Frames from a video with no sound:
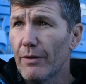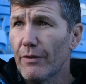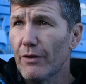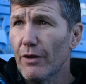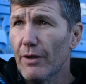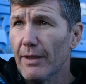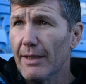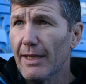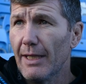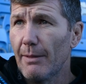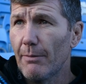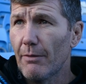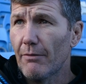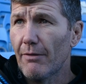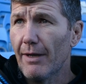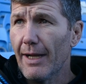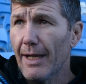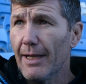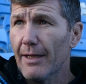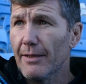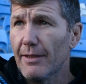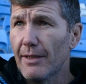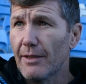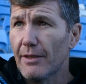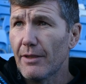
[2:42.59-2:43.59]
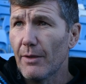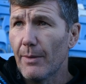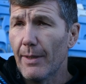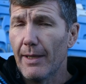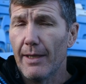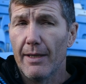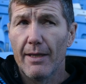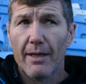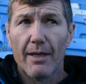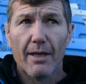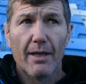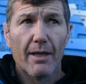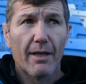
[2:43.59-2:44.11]
you've got to keep the reality to it.
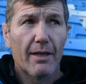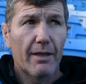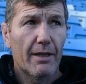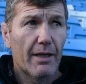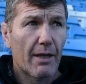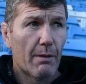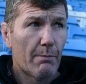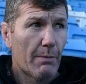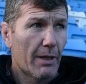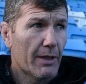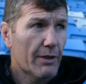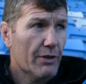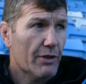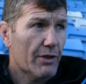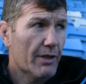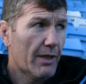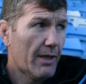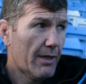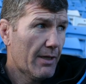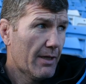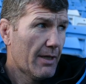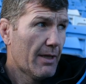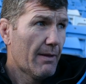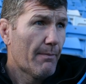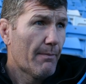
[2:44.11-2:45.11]
You know, Munster